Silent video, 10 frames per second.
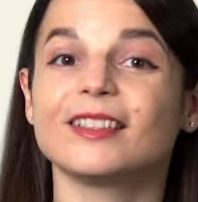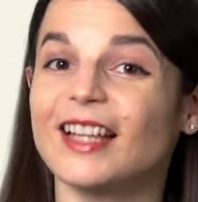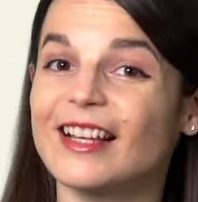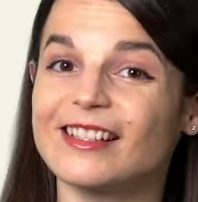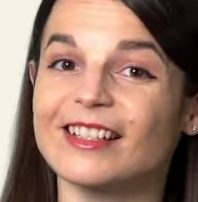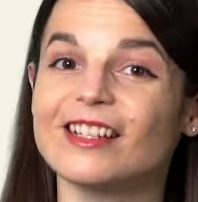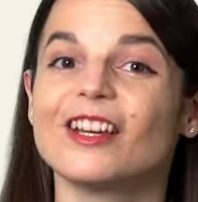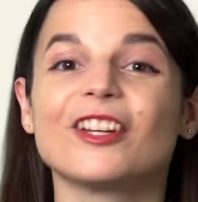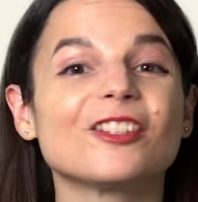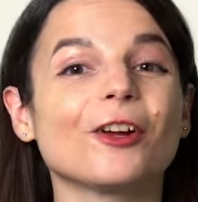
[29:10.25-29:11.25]
Lastly,
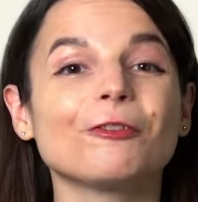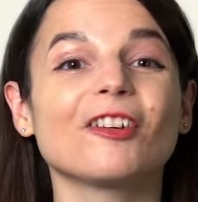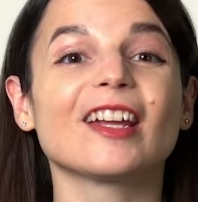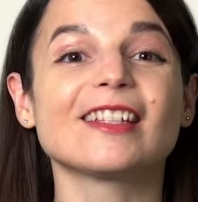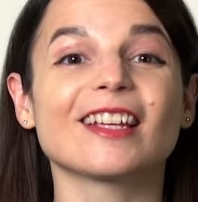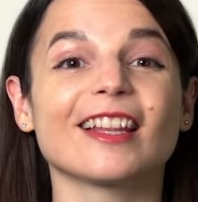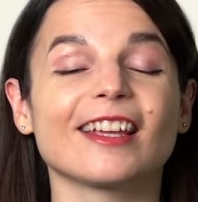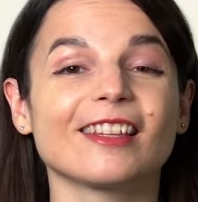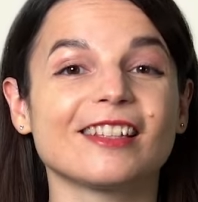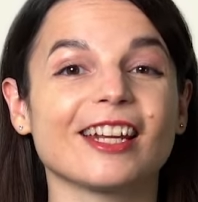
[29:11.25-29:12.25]
don't forget to
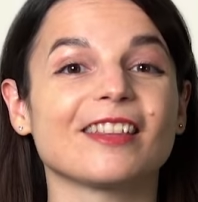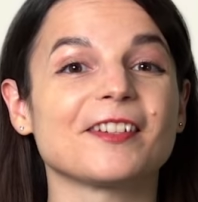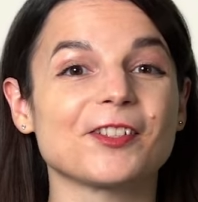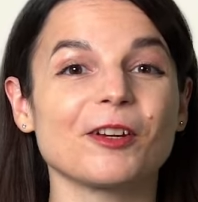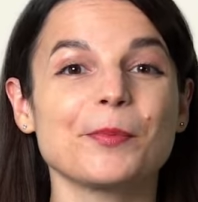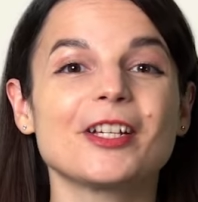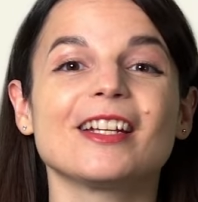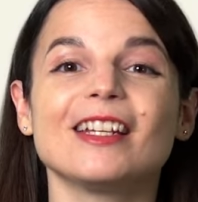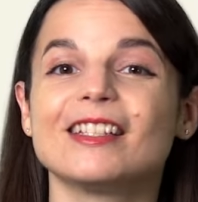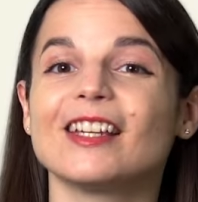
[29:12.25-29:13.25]
click the link in the
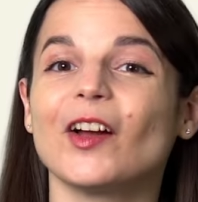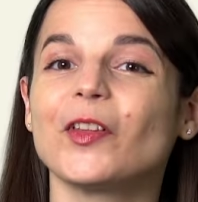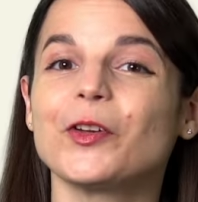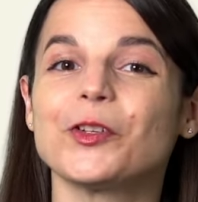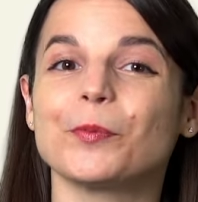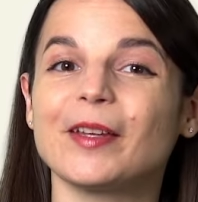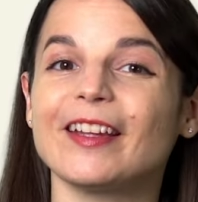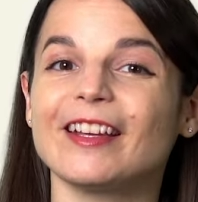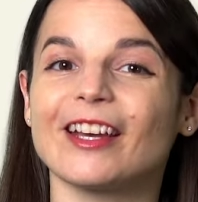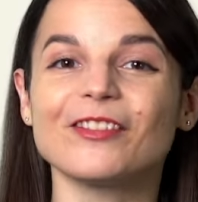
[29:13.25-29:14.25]
description and download your
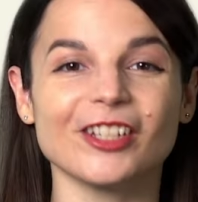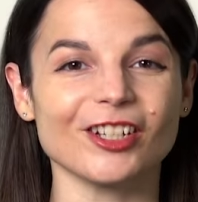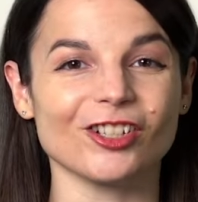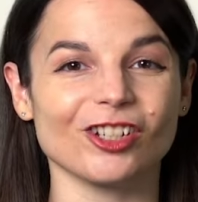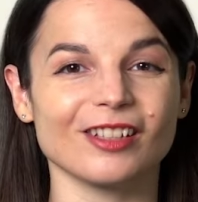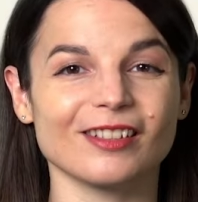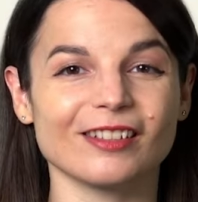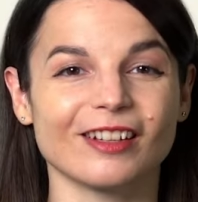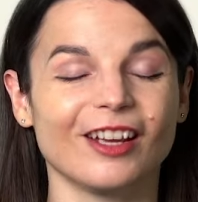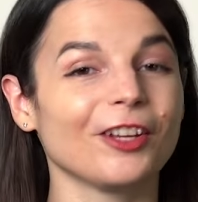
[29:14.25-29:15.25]
PDF cheat sheets.
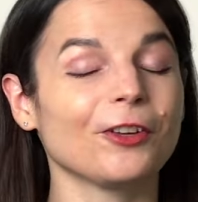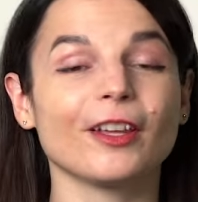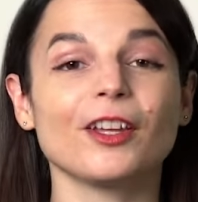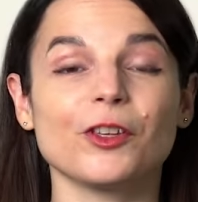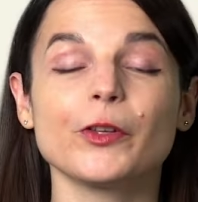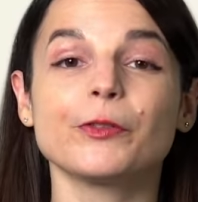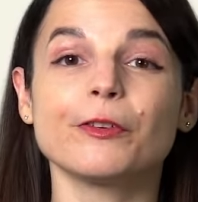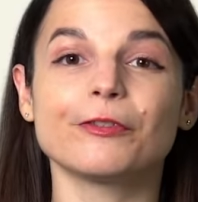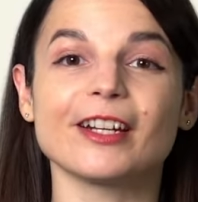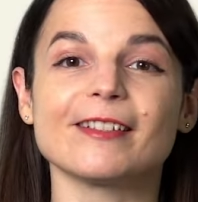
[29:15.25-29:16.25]
You'll get useful
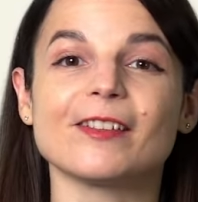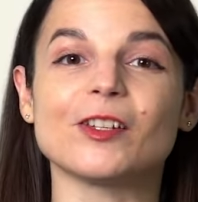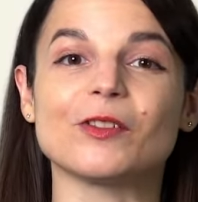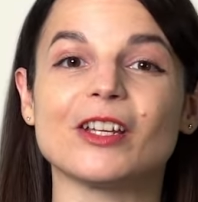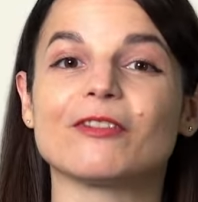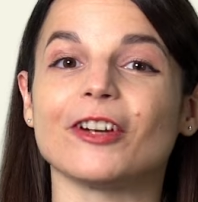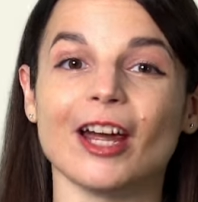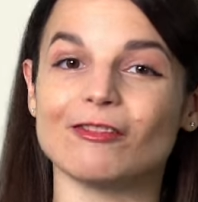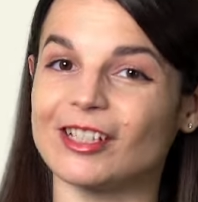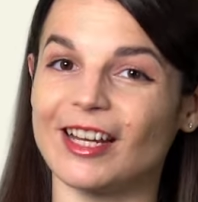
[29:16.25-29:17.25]
phrases you need for
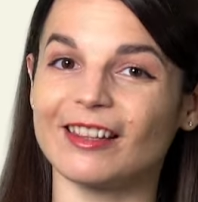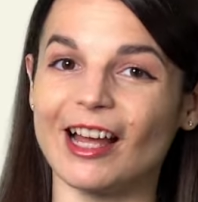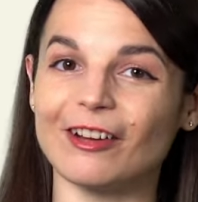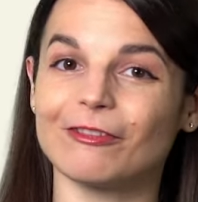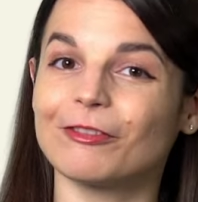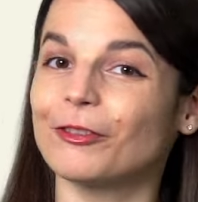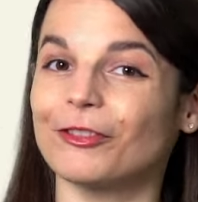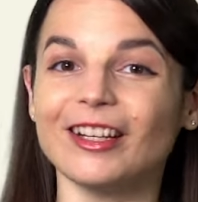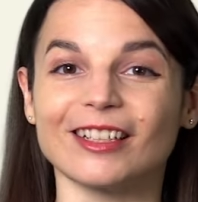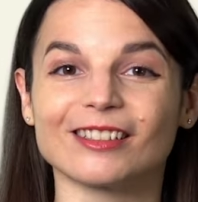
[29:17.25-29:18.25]
everyday life for
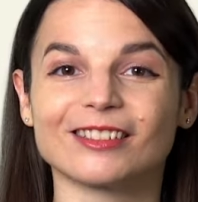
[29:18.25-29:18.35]
free.